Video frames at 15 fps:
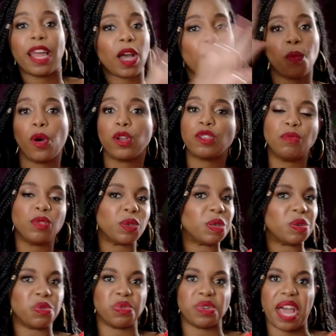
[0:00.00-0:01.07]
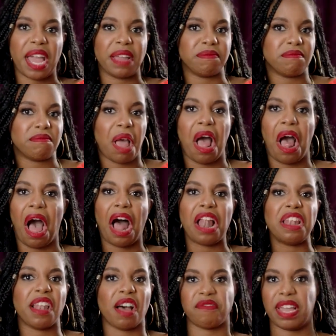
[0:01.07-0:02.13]
and I can watch them do it all day.
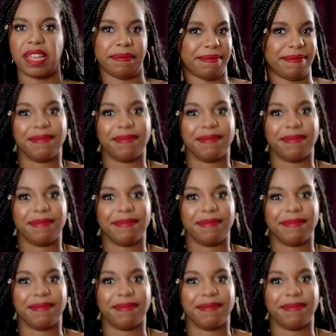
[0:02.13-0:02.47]
I love it.